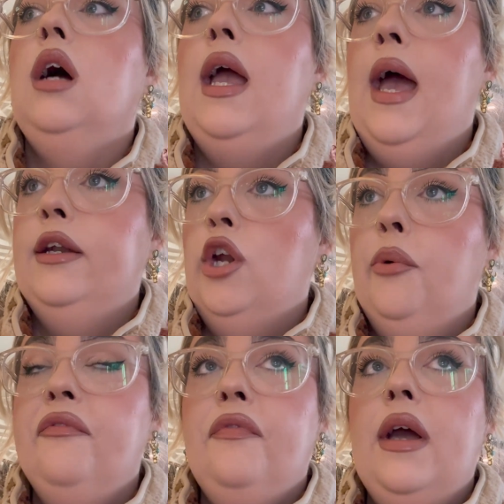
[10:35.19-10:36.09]
I had
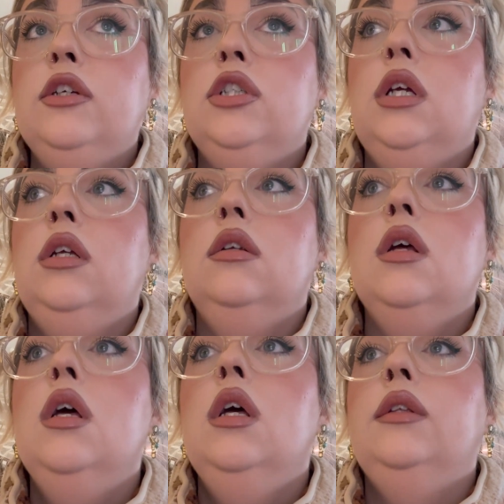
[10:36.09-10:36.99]
no infection.
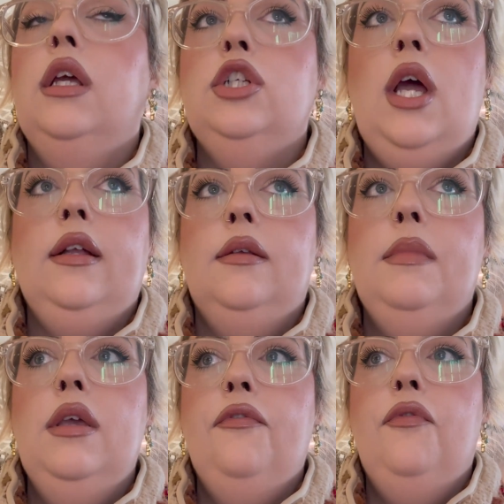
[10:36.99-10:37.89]
They checked
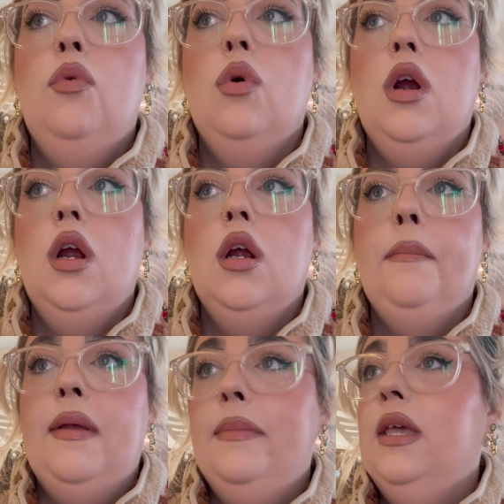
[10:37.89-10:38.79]
me for
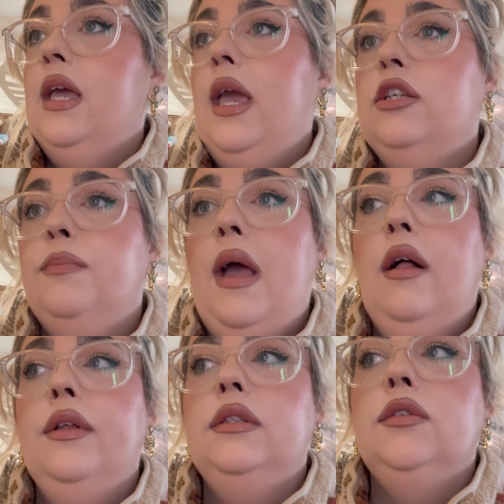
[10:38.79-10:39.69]
my pH
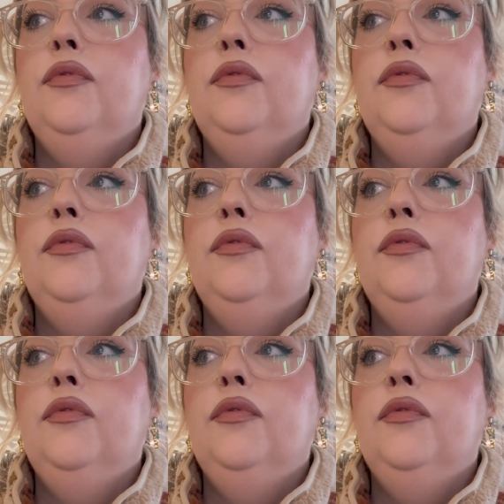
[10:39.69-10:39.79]
balance,